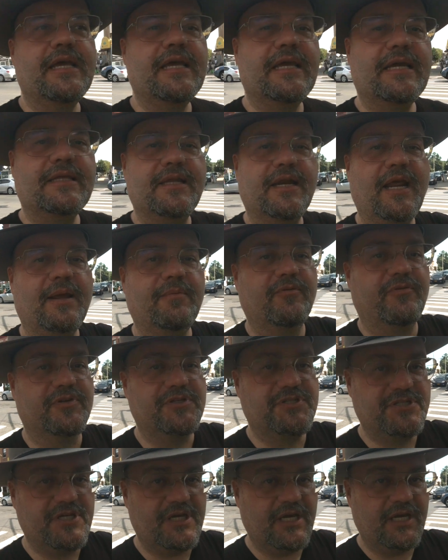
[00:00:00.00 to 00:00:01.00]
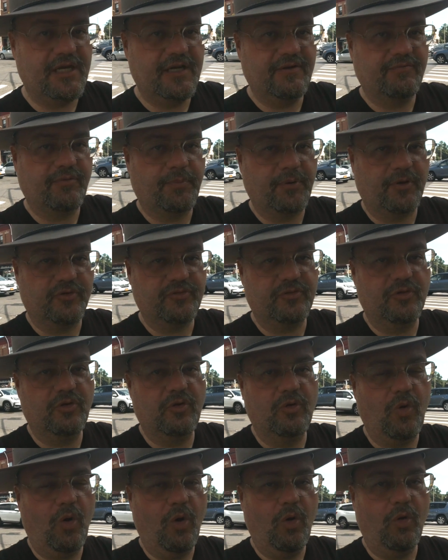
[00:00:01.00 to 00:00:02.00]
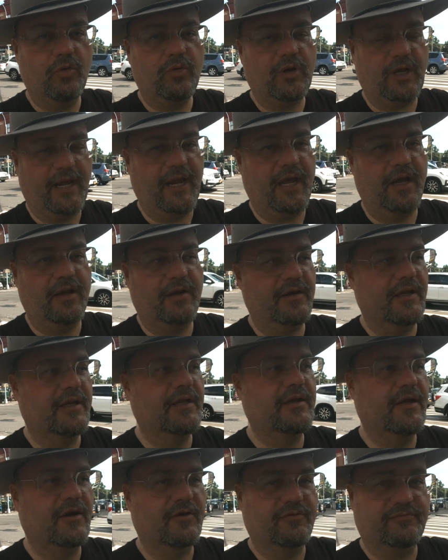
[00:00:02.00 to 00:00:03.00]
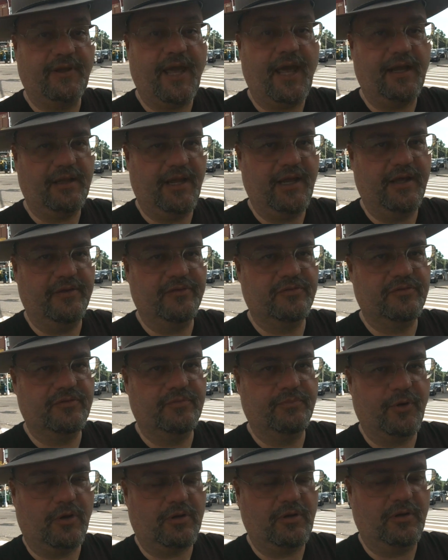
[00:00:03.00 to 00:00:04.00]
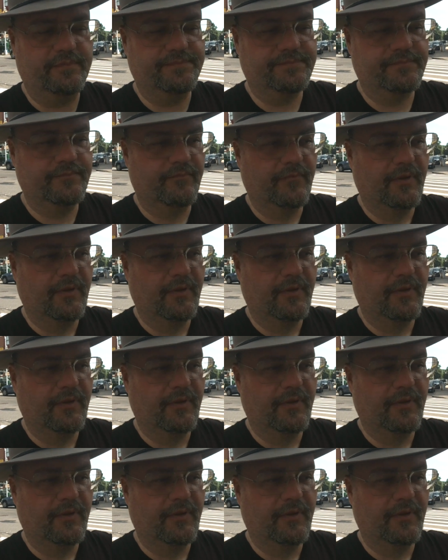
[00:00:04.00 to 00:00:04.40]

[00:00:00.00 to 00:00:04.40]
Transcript: in the name of a deed of a person who owned land near Flatlands, Brooklyn.